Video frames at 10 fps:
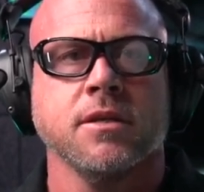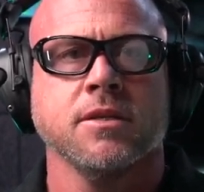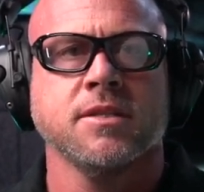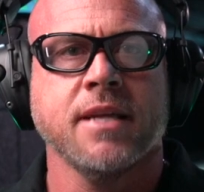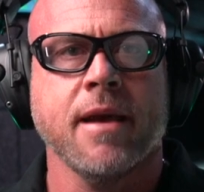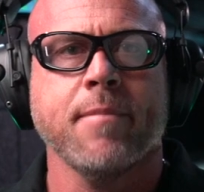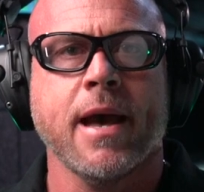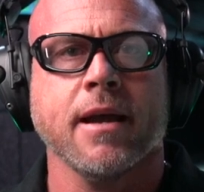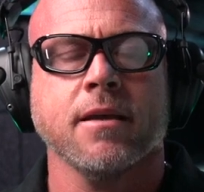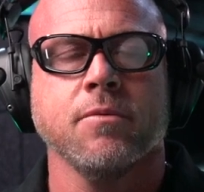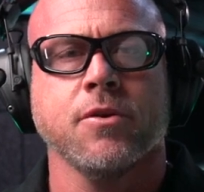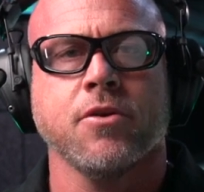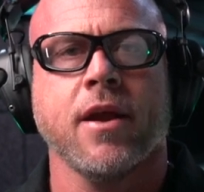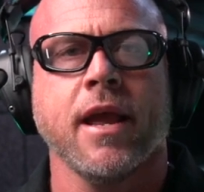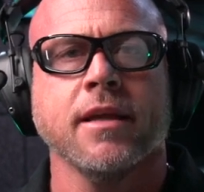Step back with
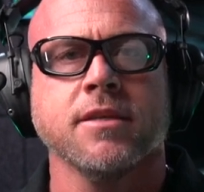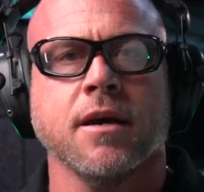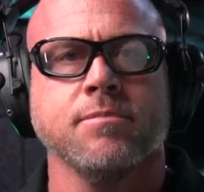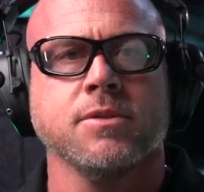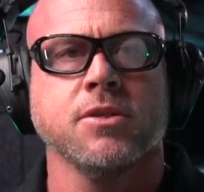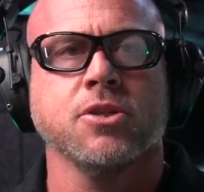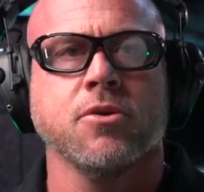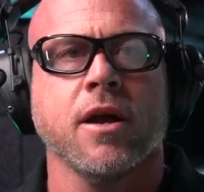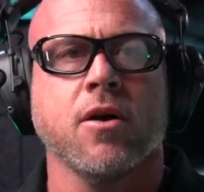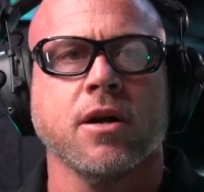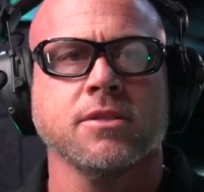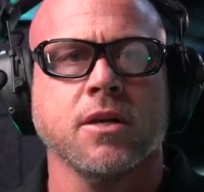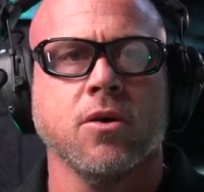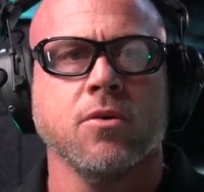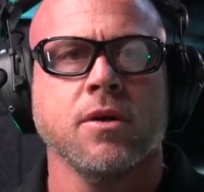your hands up to show the
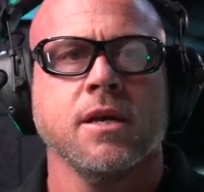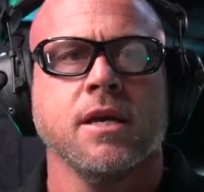RSO